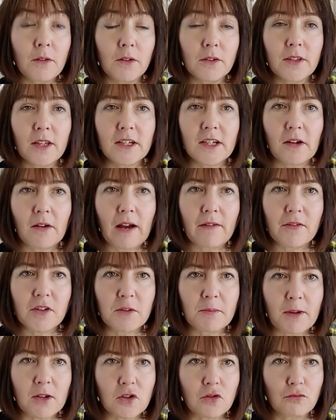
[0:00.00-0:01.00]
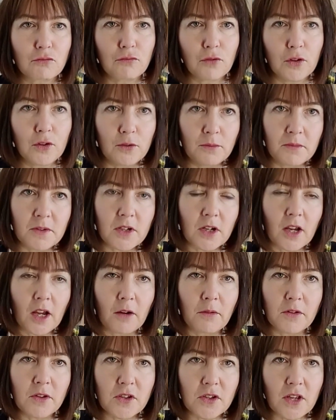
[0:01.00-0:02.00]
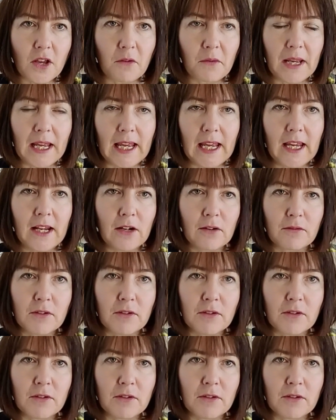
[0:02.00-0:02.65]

or they don't have a special room to go and sew in,